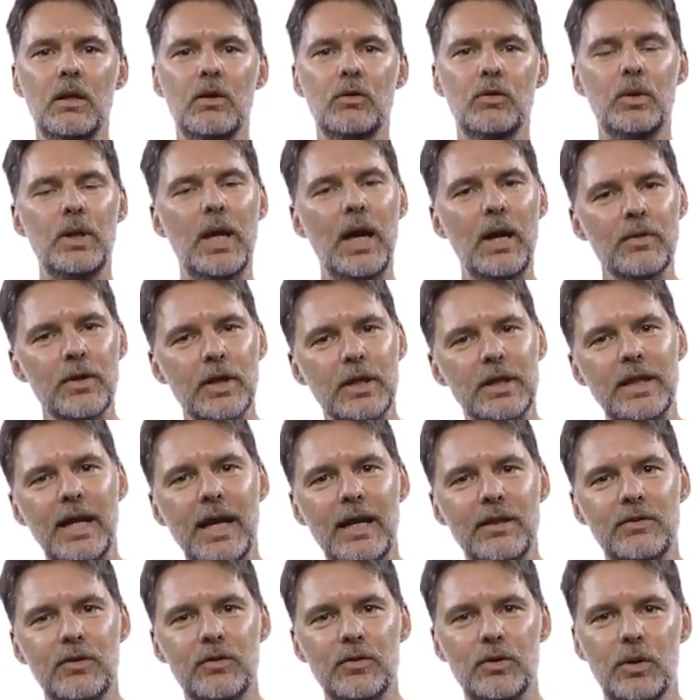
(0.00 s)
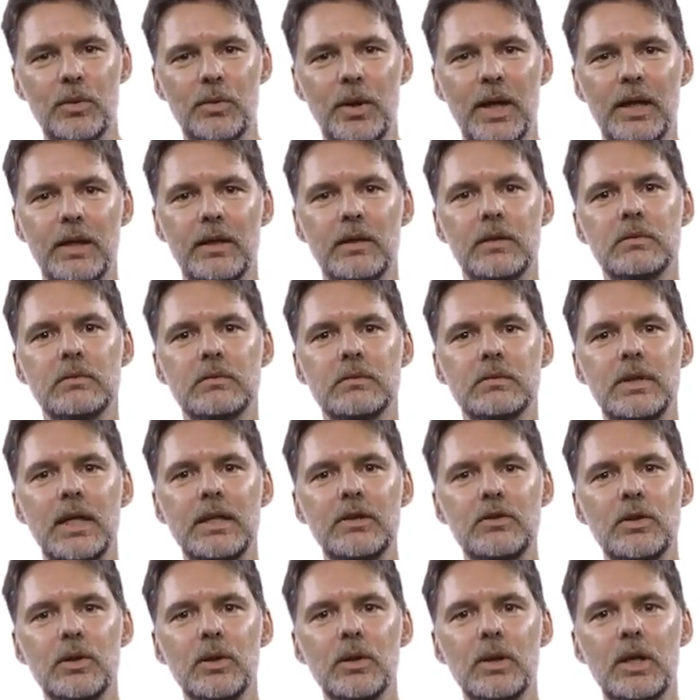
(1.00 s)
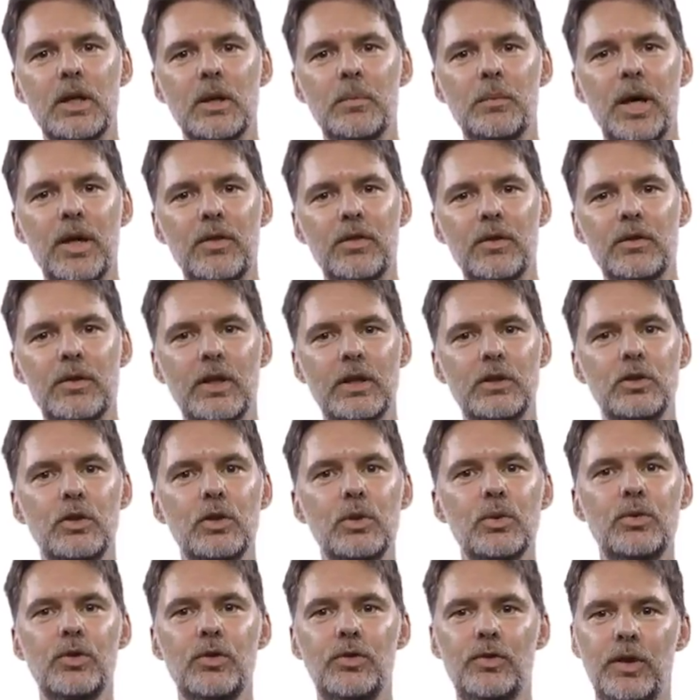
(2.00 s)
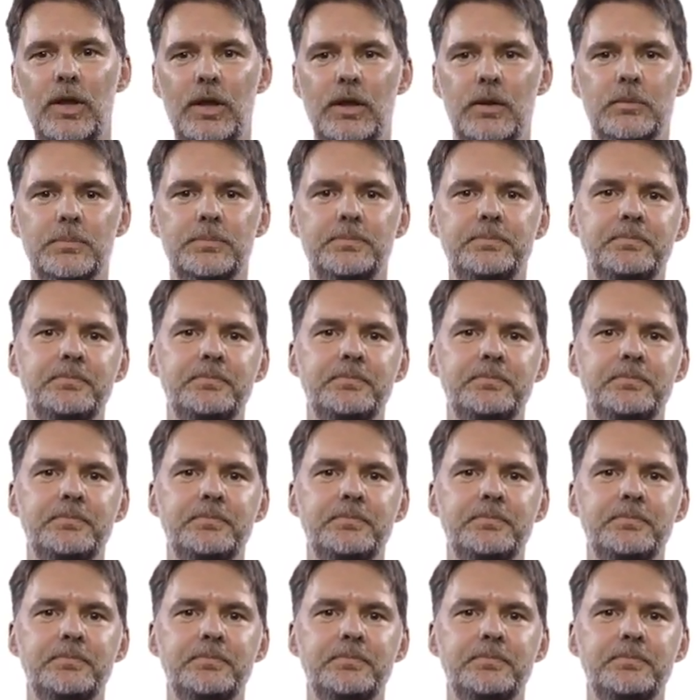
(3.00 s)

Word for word: So now the class is all right. Let's look at a method that uses it.